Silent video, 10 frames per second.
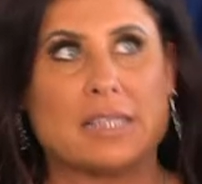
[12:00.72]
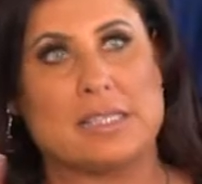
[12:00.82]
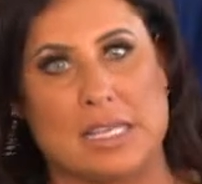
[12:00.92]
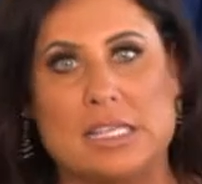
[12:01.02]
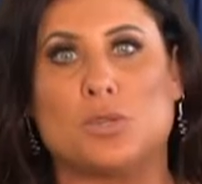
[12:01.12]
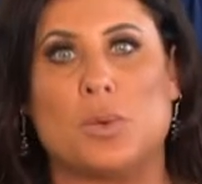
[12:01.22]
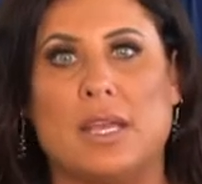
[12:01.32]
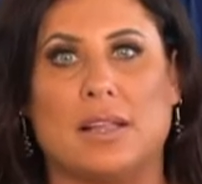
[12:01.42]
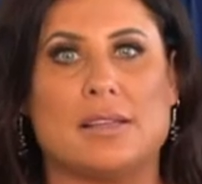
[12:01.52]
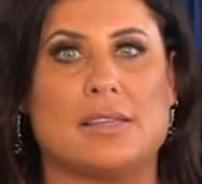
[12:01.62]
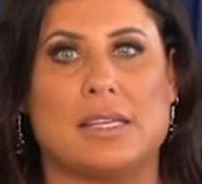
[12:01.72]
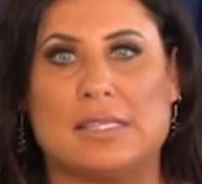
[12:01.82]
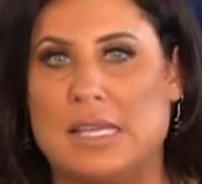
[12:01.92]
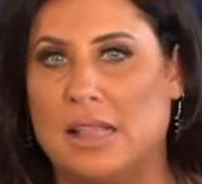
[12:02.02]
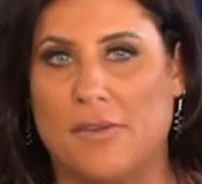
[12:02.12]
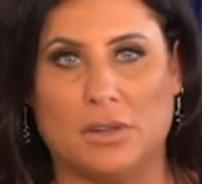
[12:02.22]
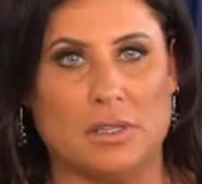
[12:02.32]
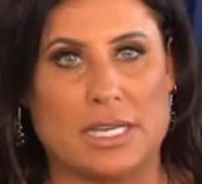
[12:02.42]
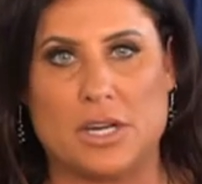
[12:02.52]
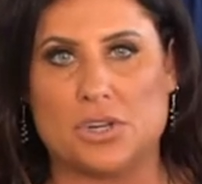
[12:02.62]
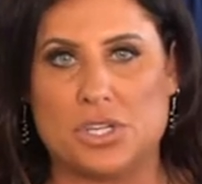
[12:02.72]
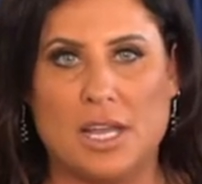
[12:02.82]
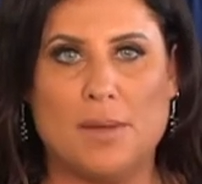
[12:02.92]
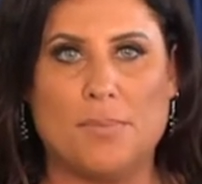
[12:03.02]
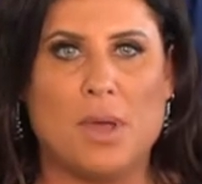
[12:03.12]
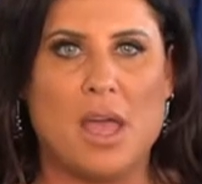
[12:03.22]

C-suite, let's say C-level leadership,